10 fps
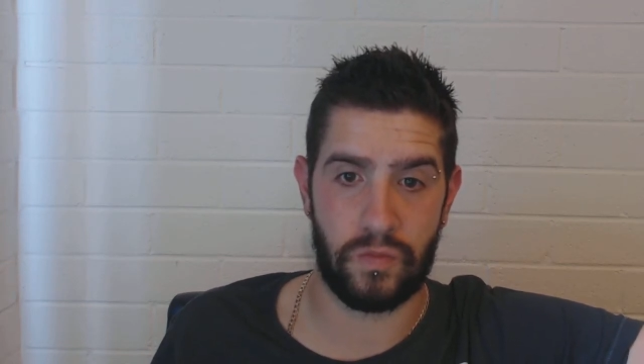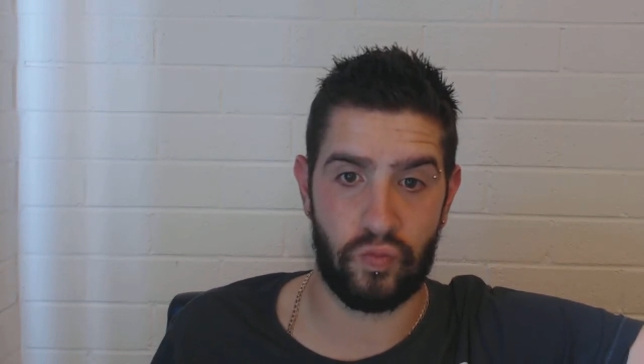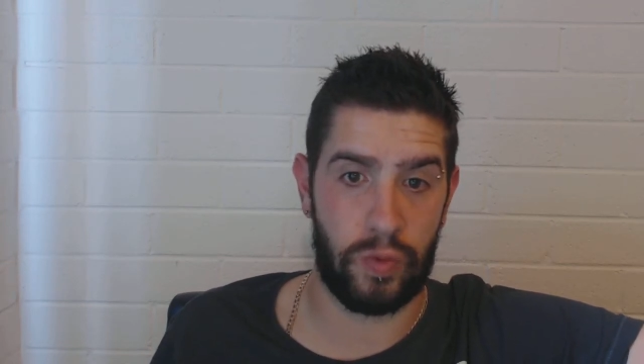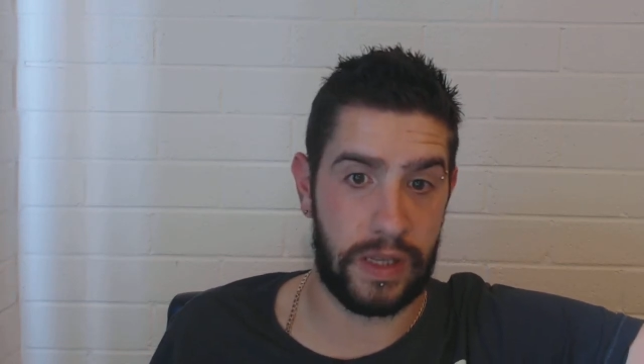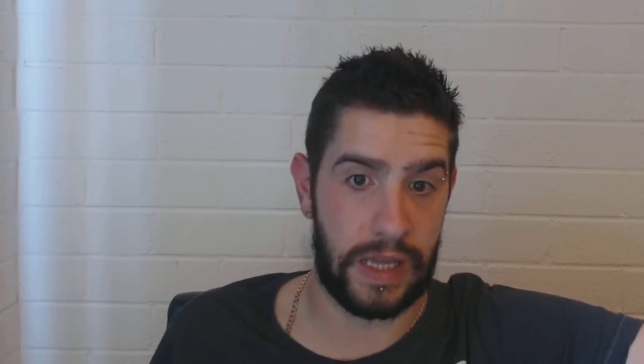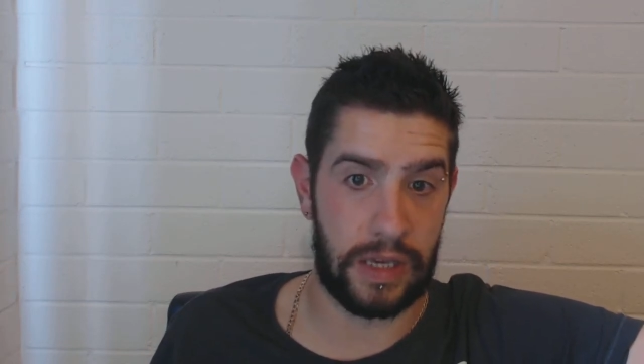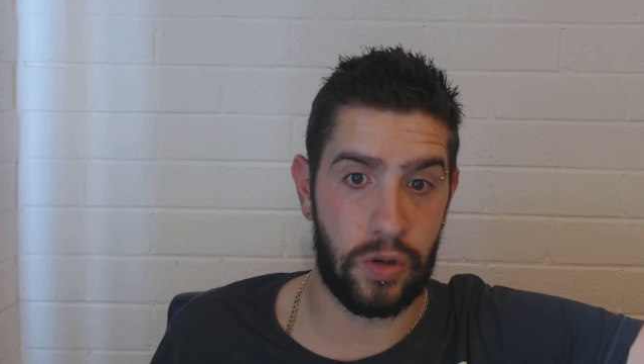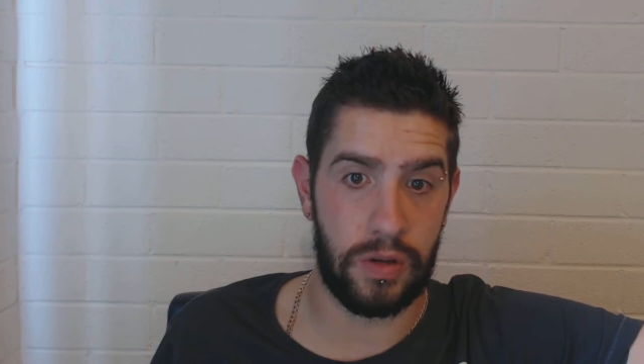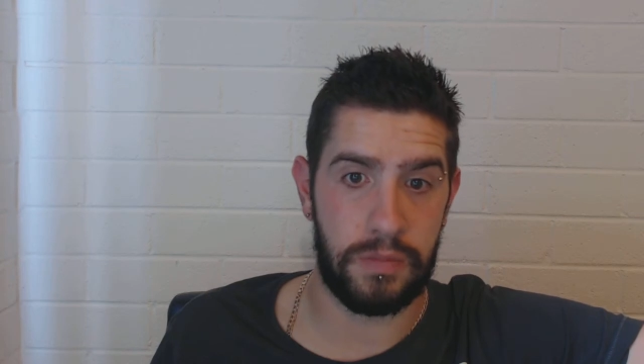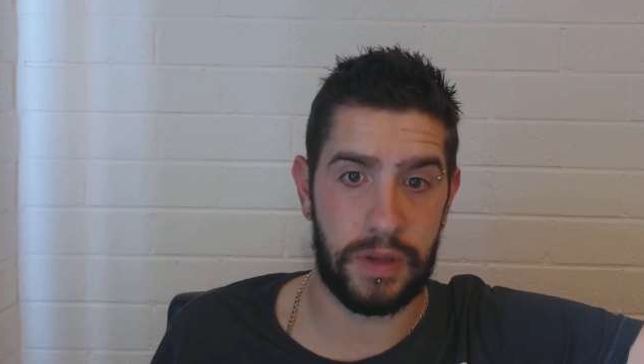really
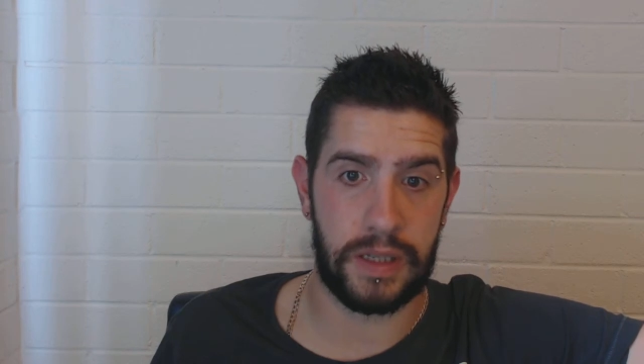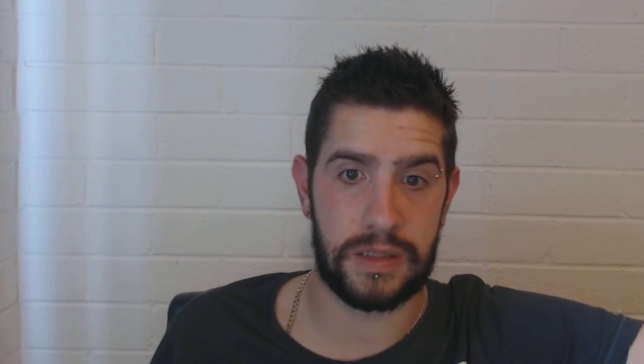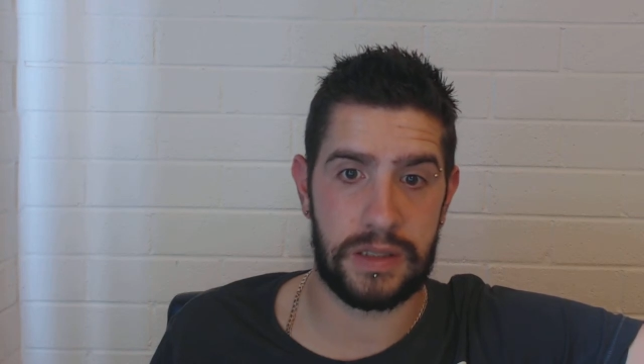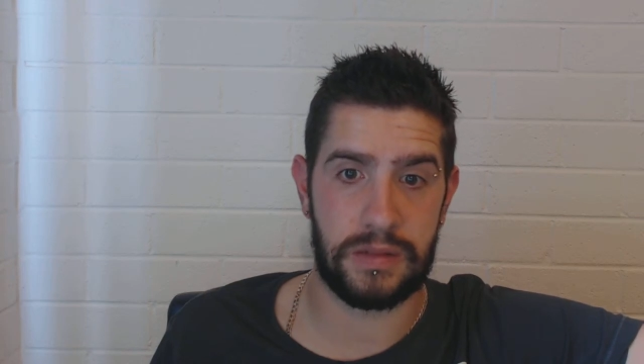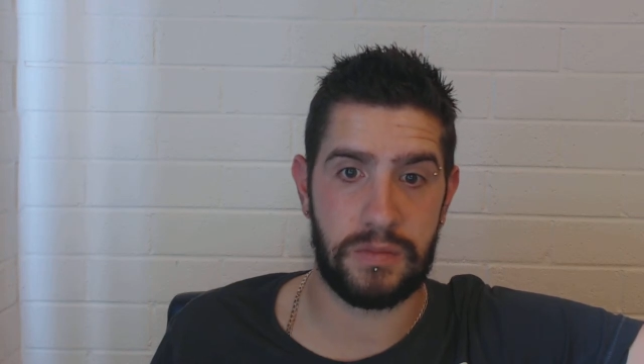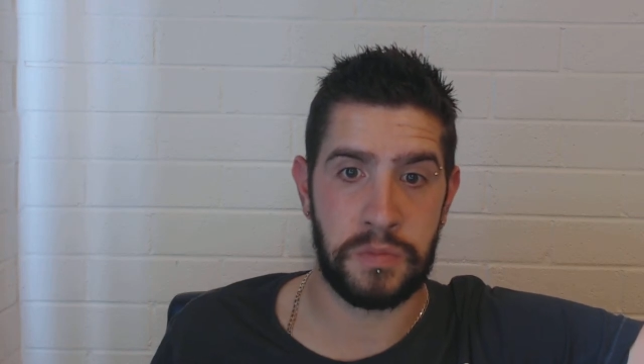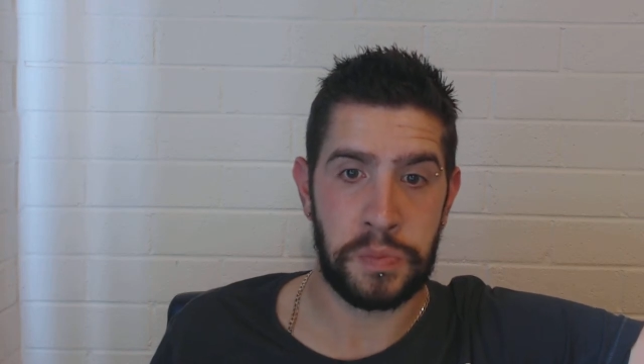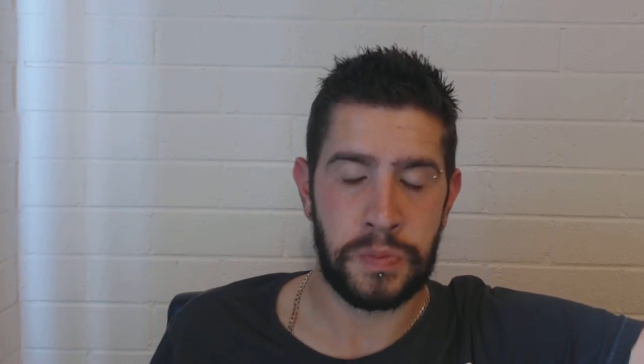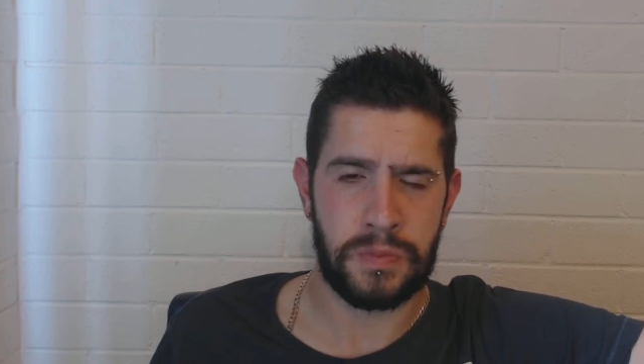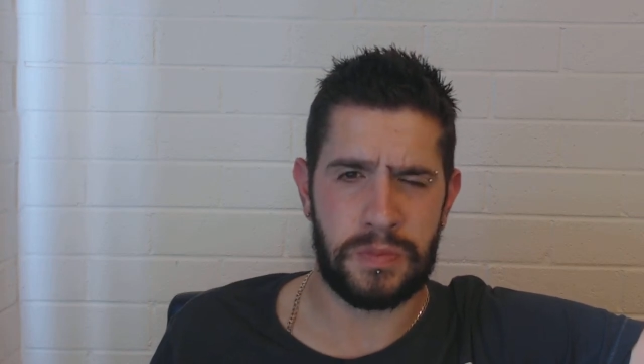good, but it's
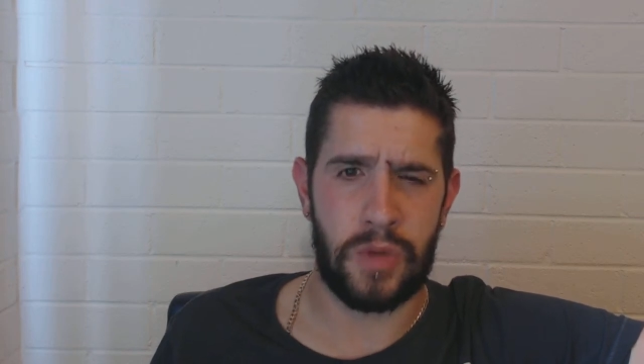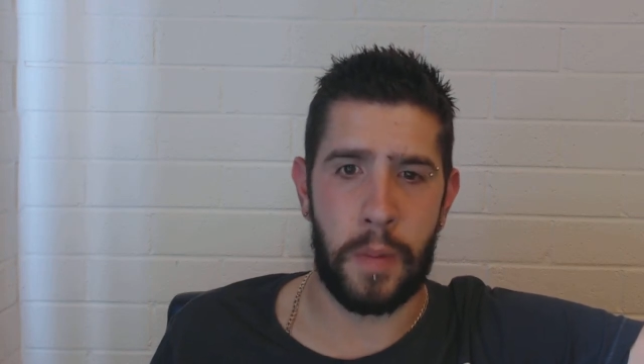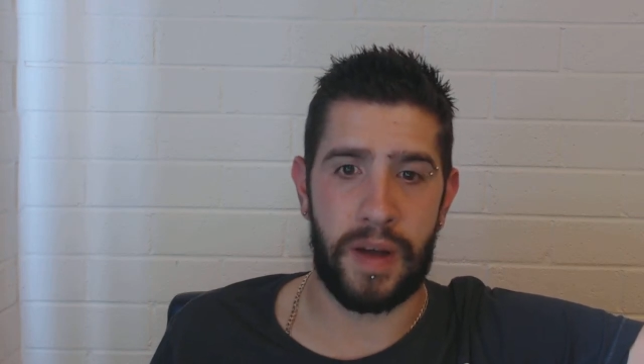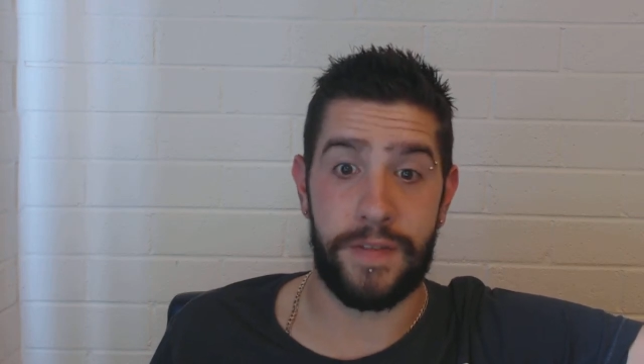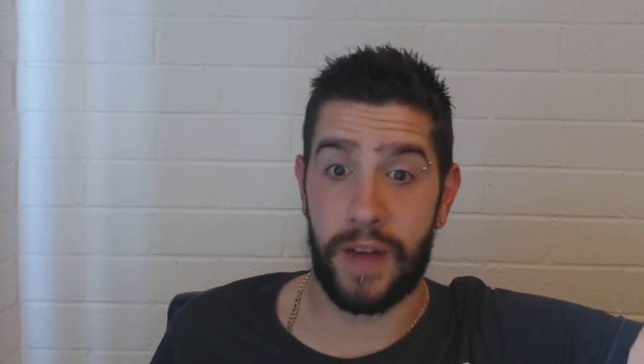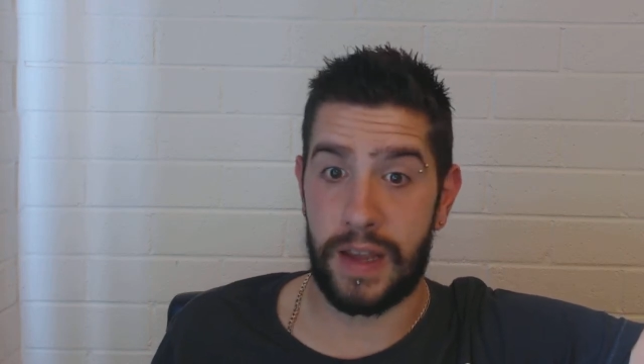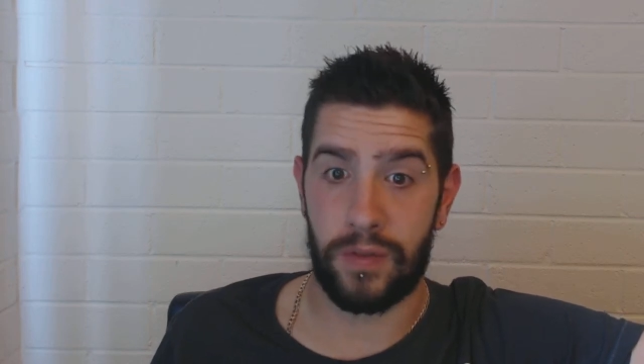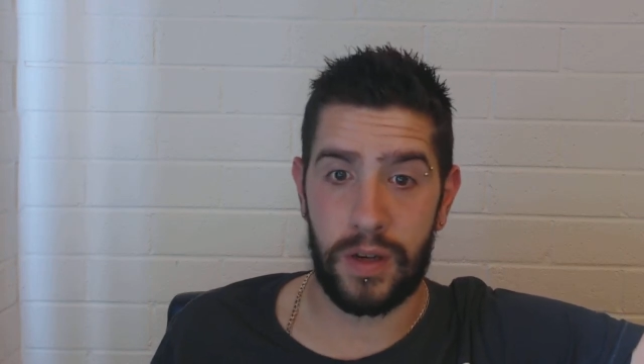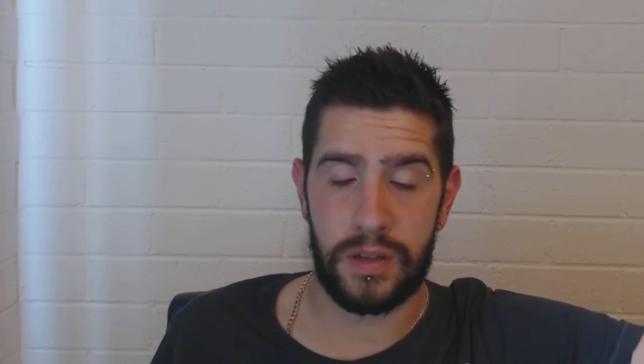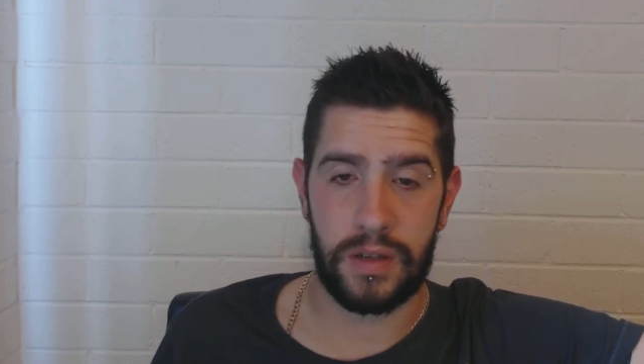not my
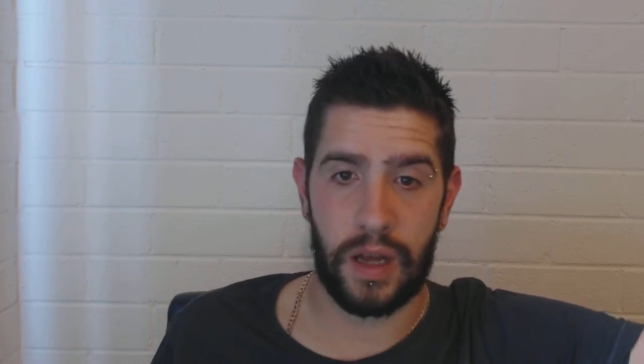favorite.